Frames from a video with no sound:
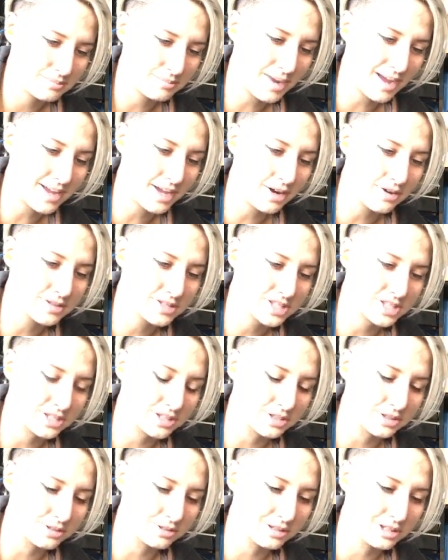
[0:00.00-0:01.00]
My
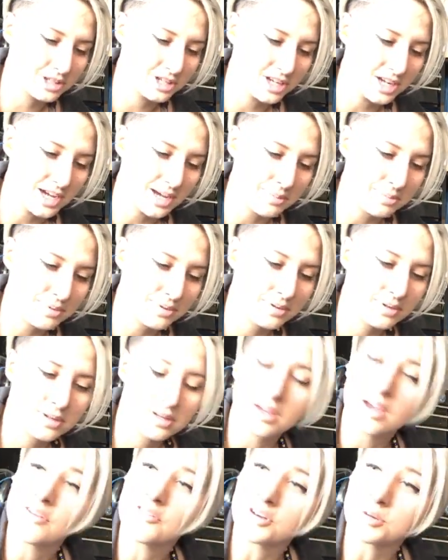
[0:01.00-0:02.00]
go-to lookup
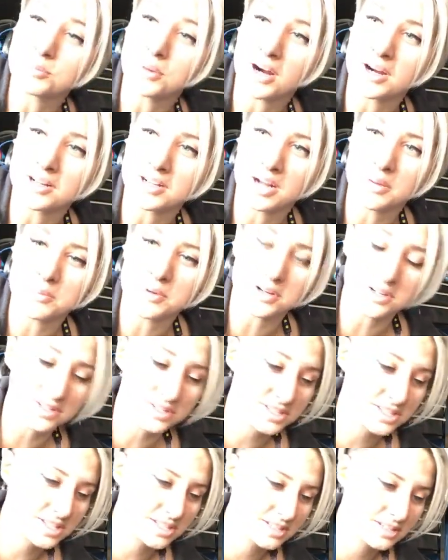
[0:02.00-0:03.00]
for part
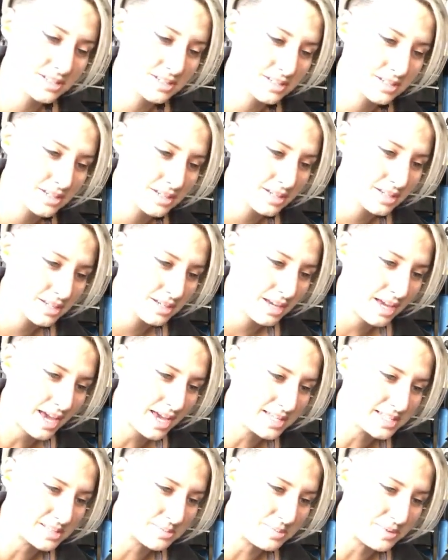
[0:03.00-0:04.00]
numbers
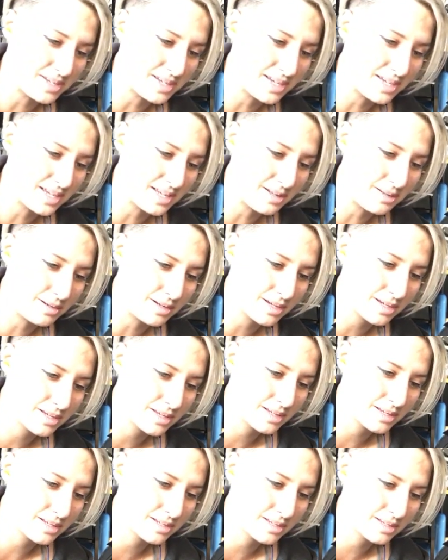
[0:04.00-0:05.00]
has been
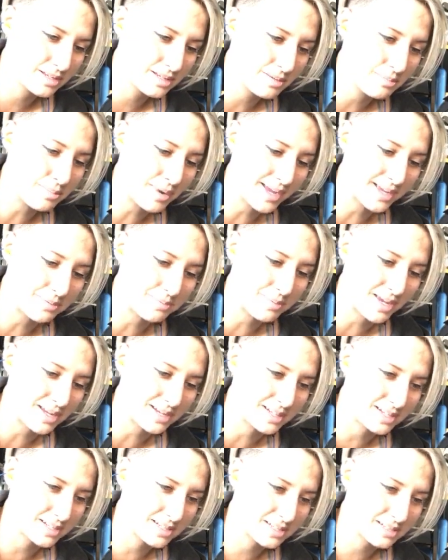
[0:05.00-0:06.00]
Bike
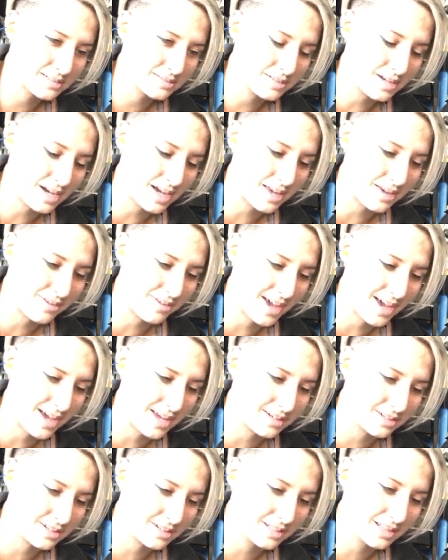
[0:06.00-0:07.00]
Bandit. I have
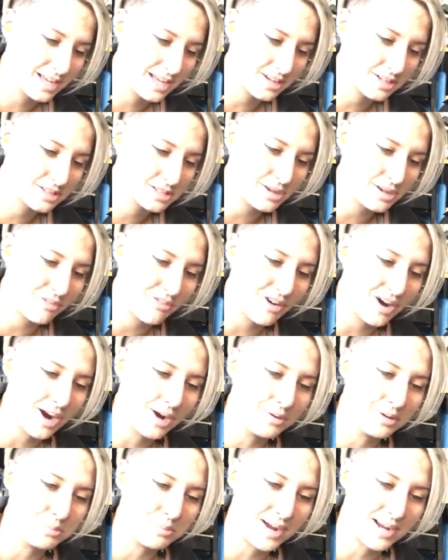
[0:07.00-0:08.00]
had good luck so
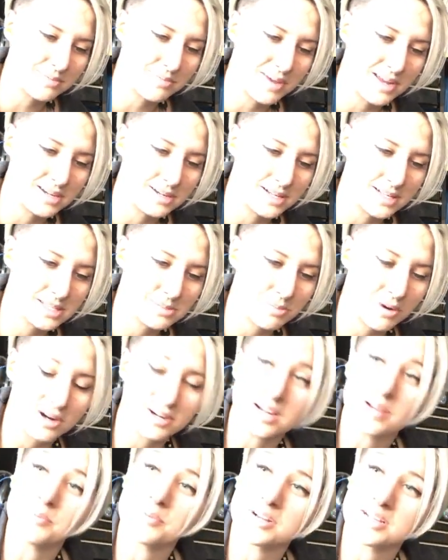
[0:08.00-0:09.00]
far with Bike Bandit
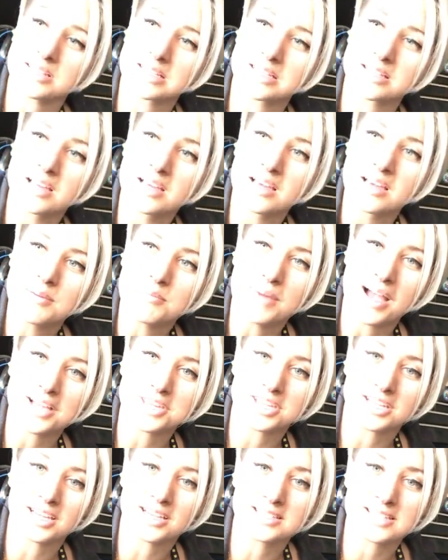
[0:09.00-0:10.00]
part numbers
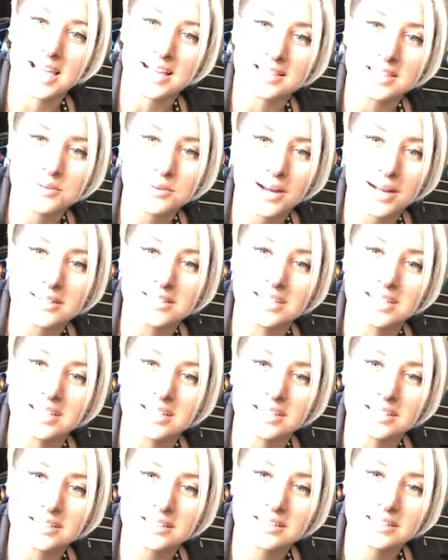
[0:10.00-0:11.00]
matching exactly what I
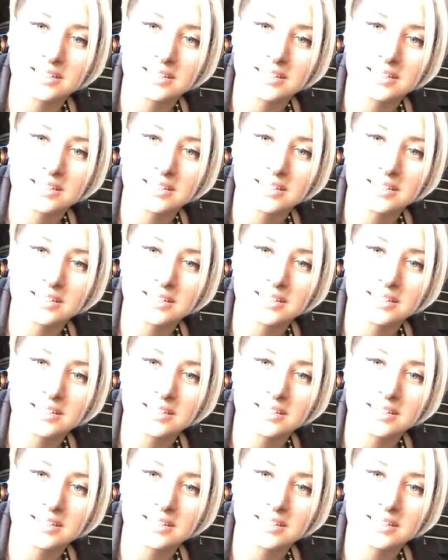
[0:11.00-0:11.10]
need.